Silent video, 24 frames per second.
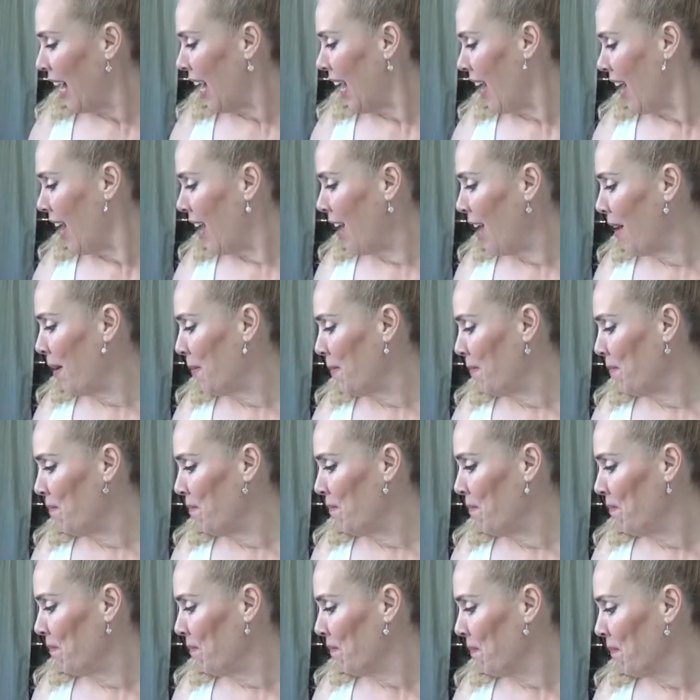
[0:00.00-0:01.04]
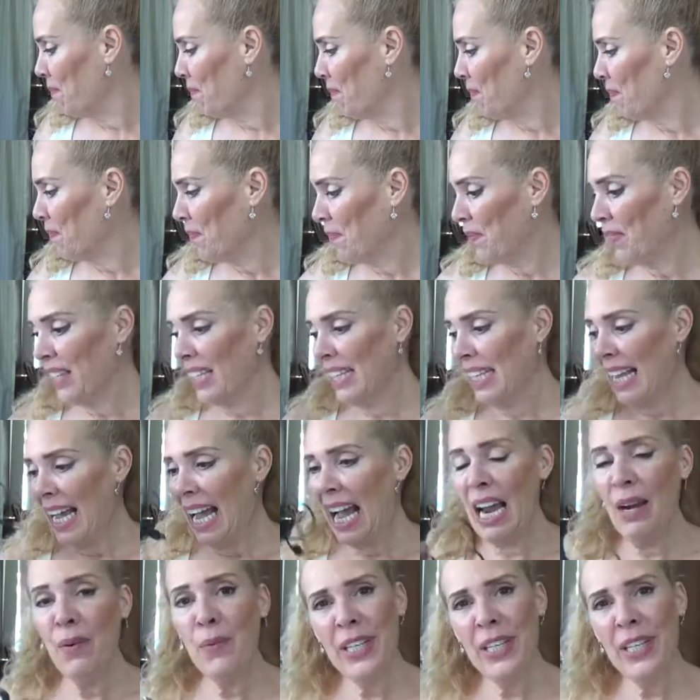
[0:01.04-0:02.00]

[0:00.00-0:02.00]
um, I